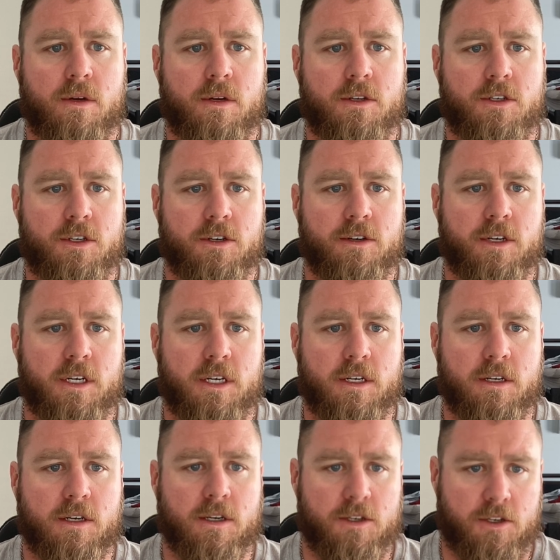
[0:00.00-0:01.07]

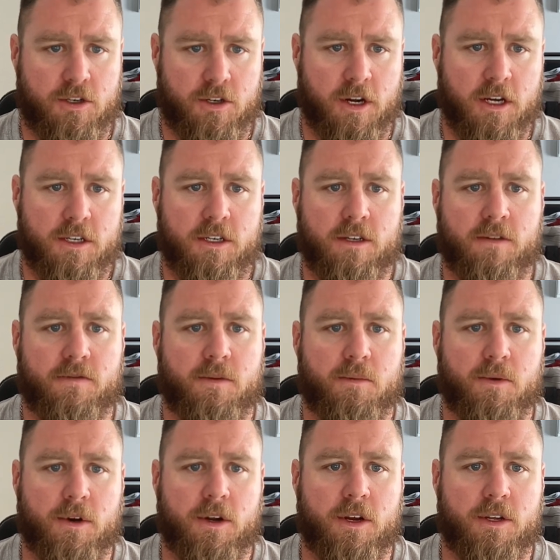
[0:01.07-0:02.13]
During construction of the
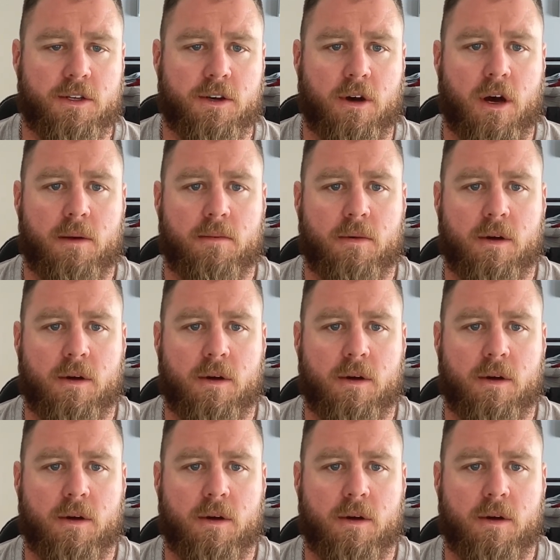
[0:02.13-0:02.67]
prototype,